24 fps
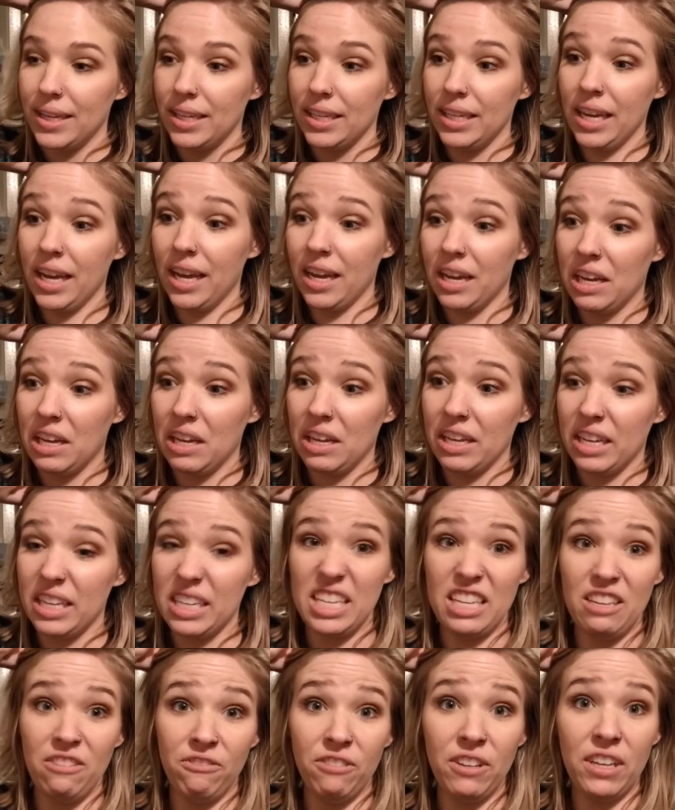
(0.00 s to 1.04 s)
yeah and
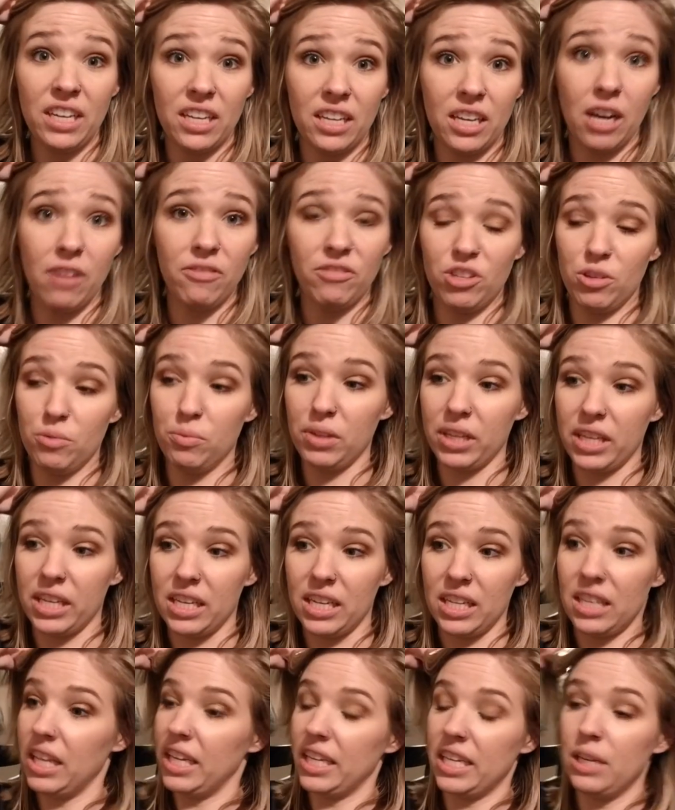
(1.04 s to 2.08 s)
he fit comfortably
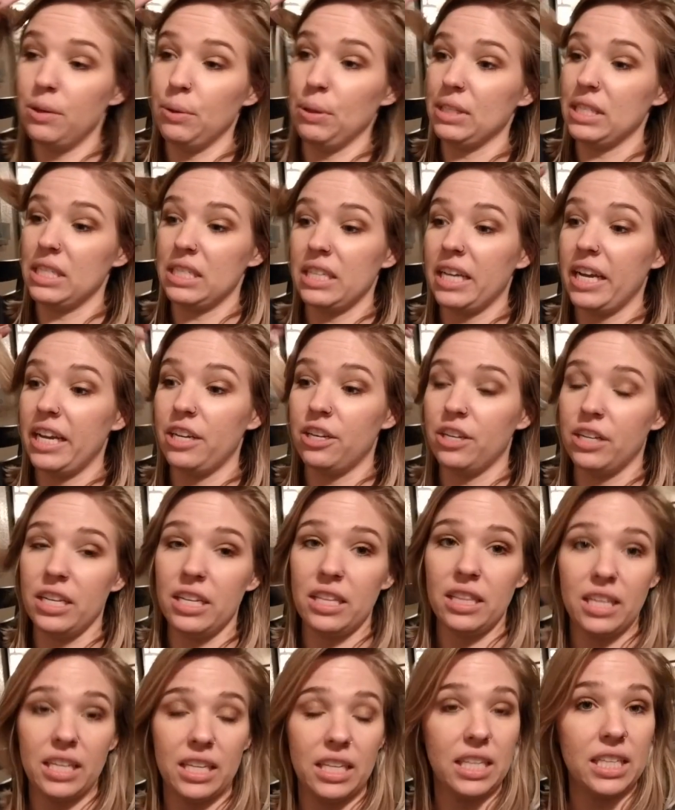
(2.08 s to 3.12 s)
in it like he wasn't tight or
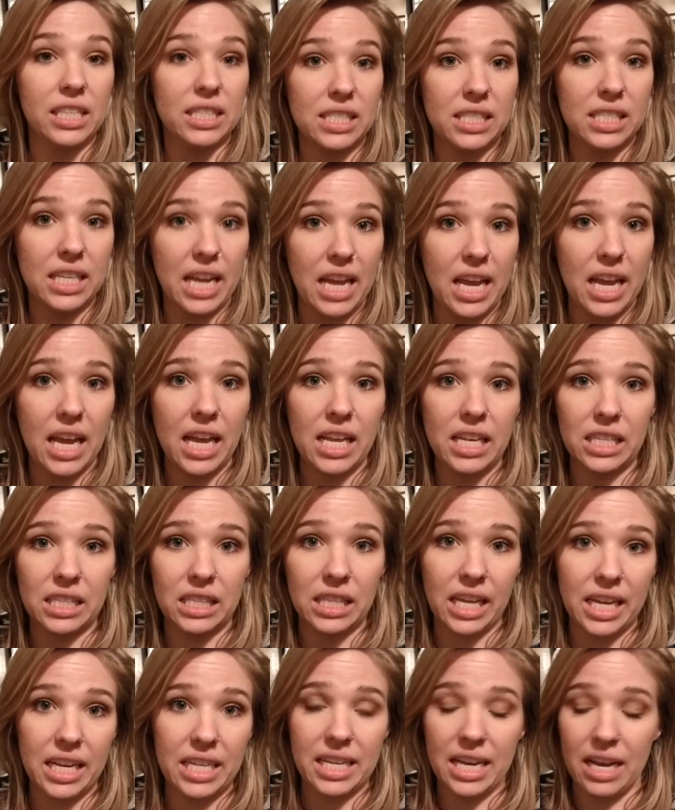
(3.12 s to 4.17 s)
anything he could stand and
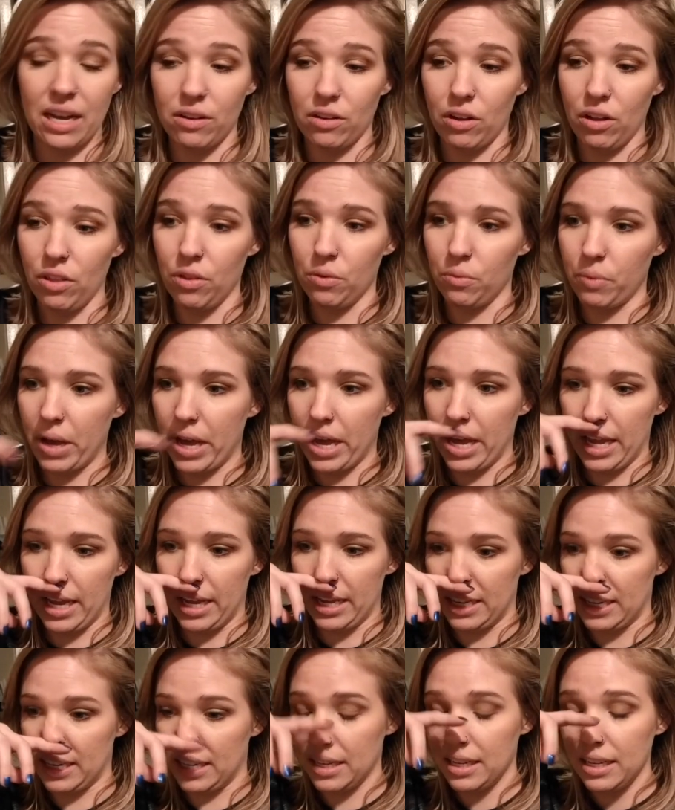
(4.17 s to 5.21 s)
lay down all the way
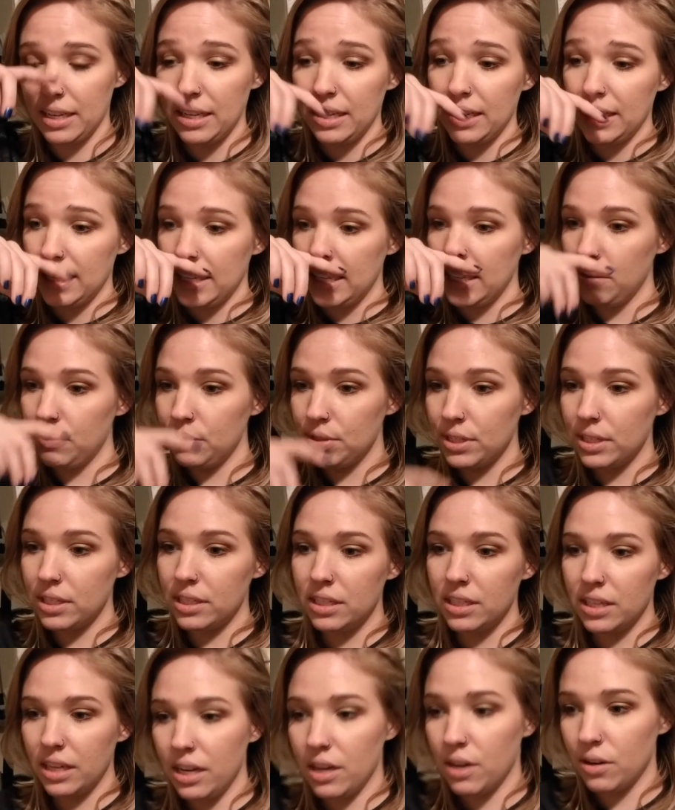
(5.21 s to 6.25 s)
and he was good
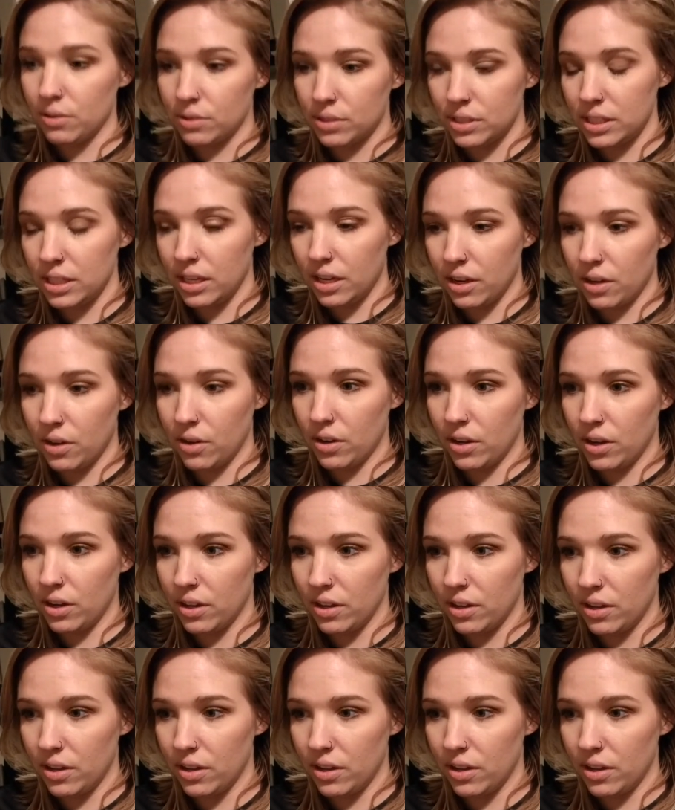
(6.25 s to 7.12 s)
to go so